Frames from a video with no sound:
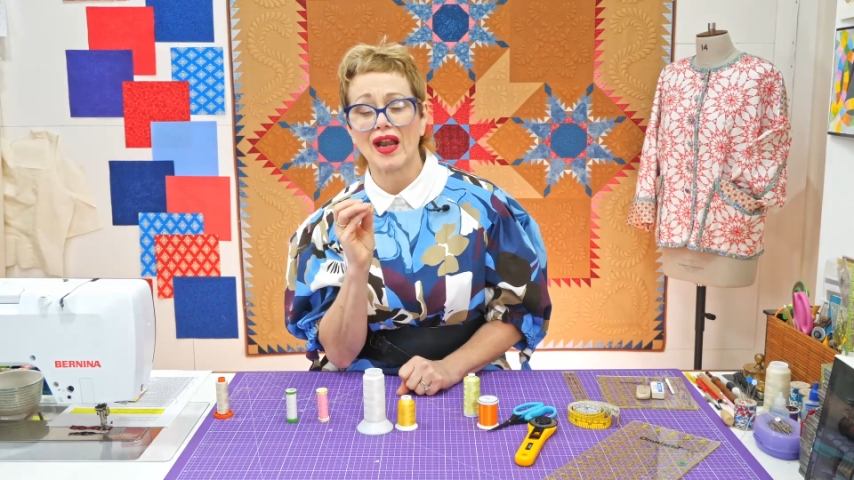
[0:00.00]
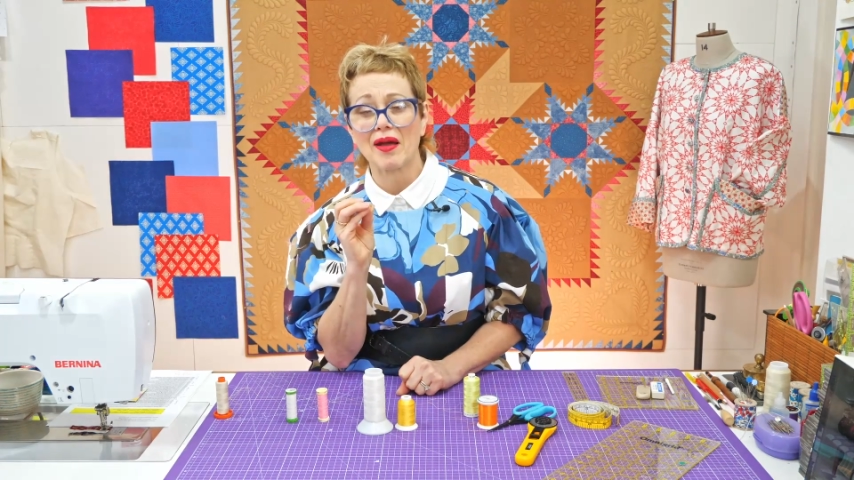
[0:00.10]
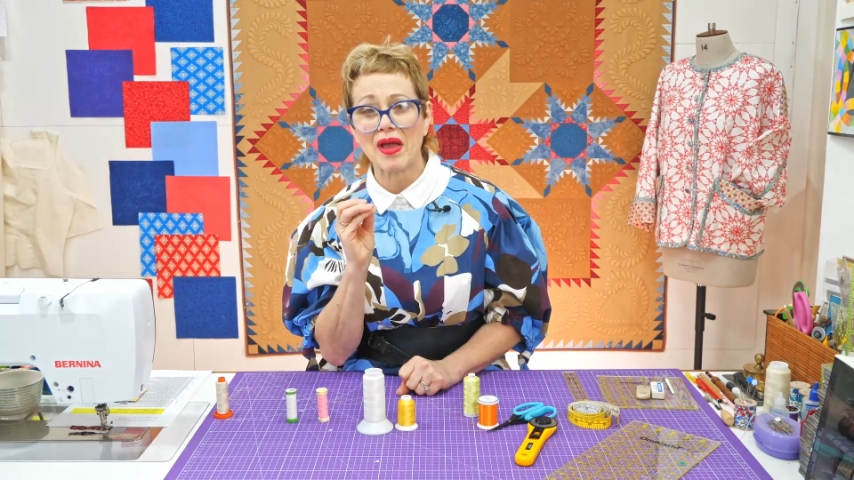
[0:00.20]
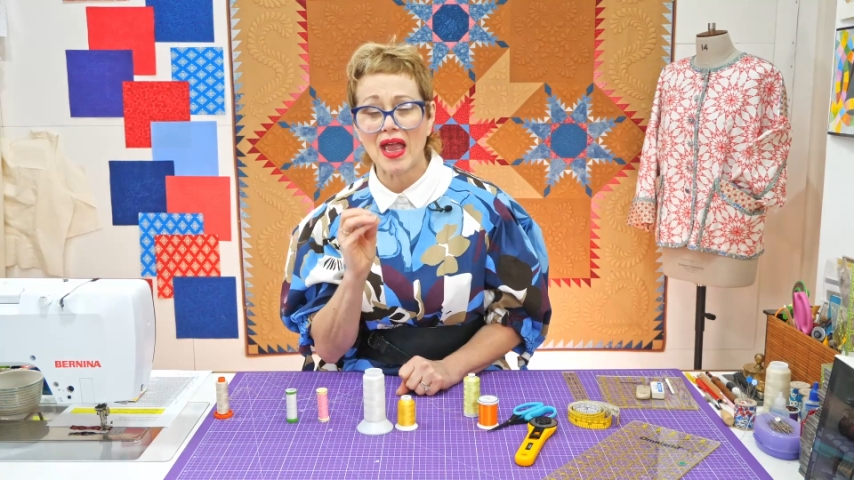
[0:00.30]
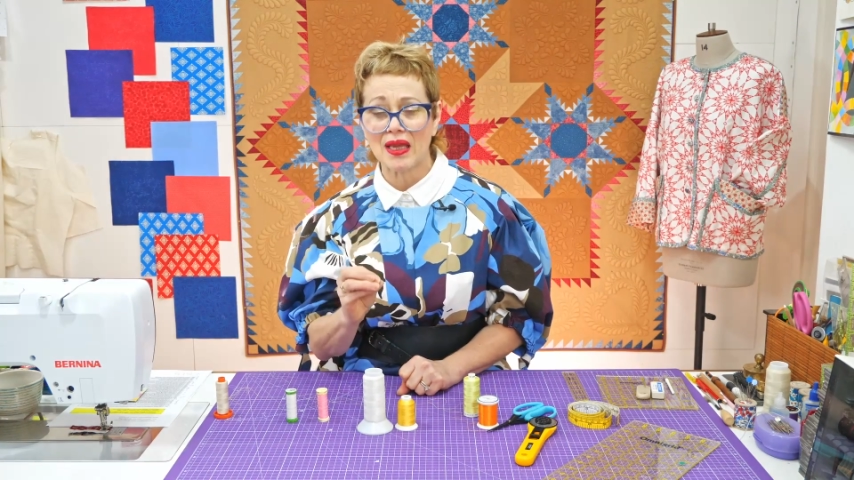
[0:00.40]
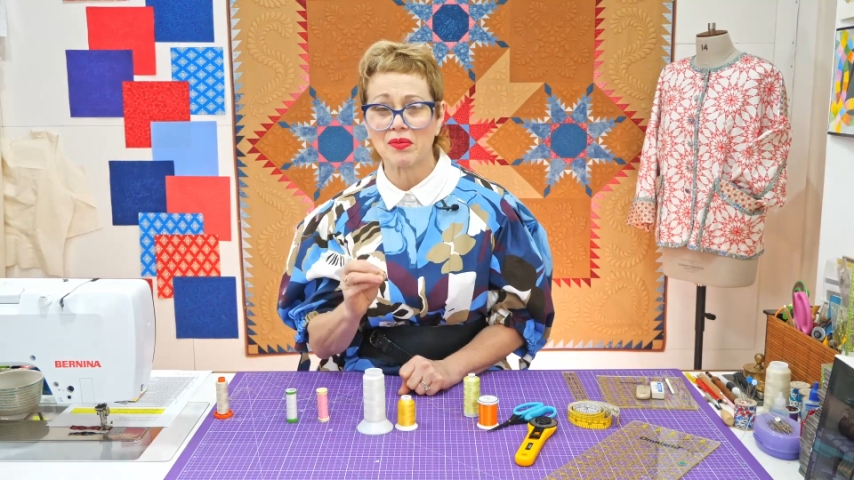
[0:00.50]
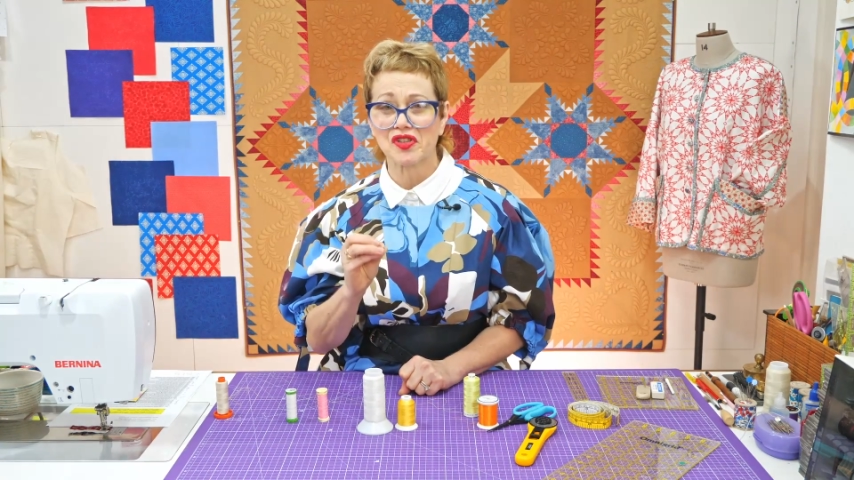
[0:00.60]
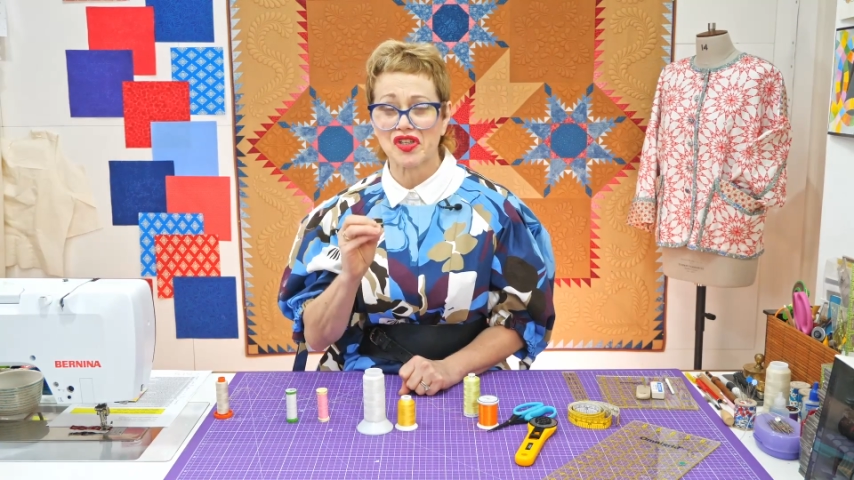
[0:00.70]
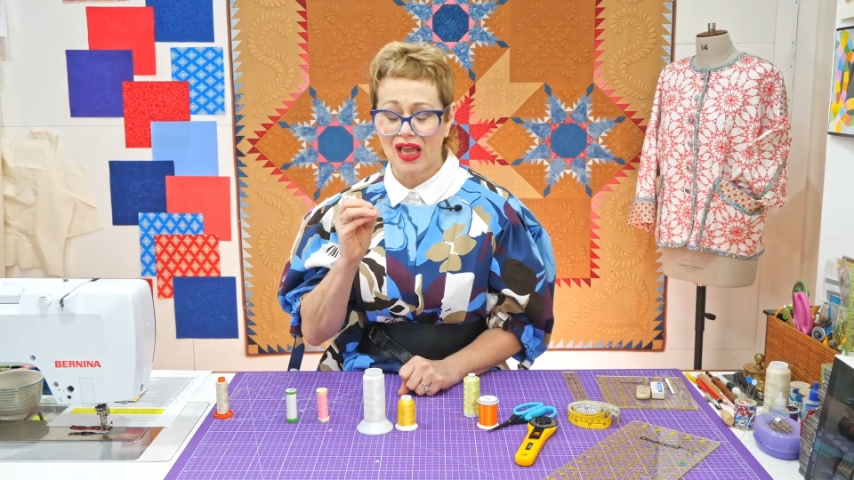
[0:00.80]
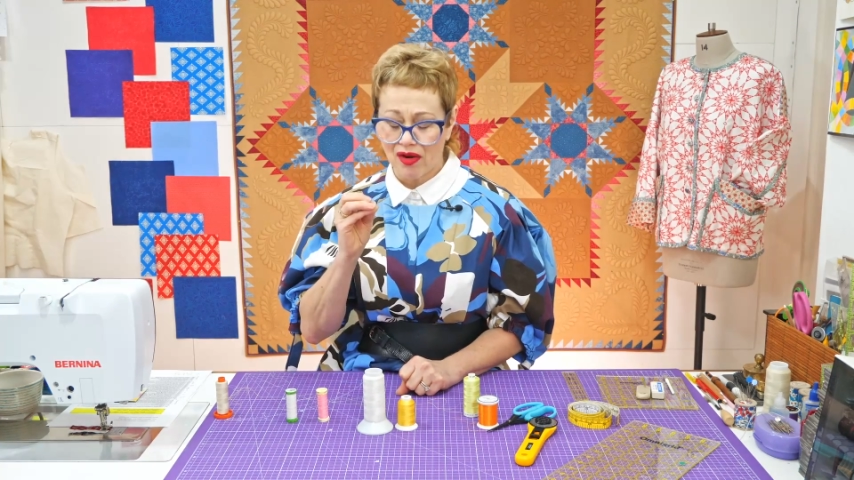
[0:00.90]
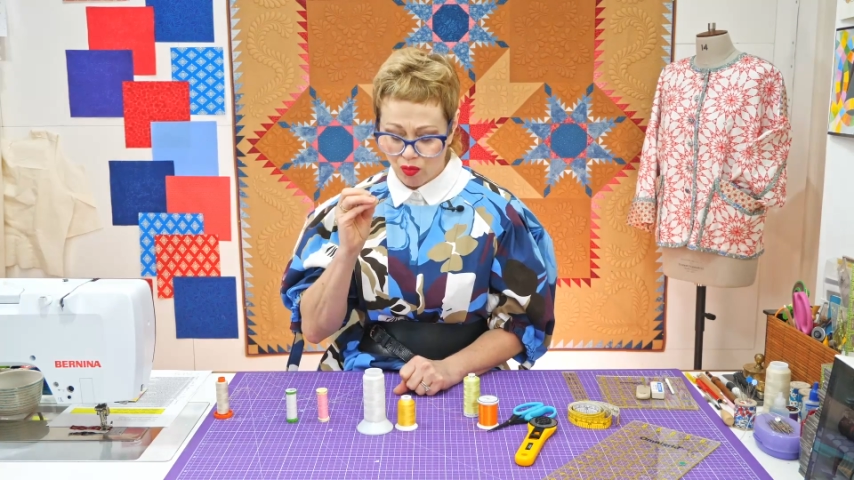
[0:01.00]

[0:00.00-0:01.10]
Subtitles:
and I'm able to get